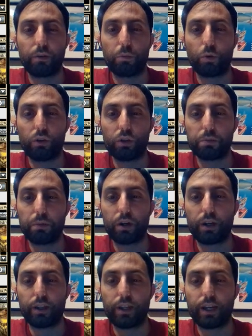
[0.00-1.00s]
War of the Spark
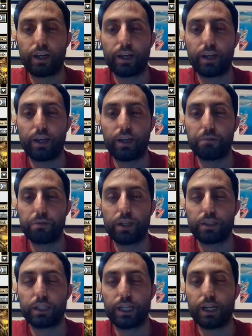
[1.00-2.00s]
that I am
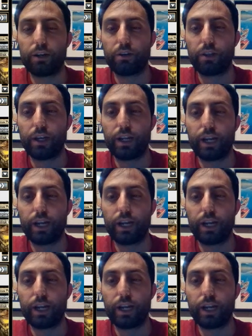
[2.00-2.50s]
testing out that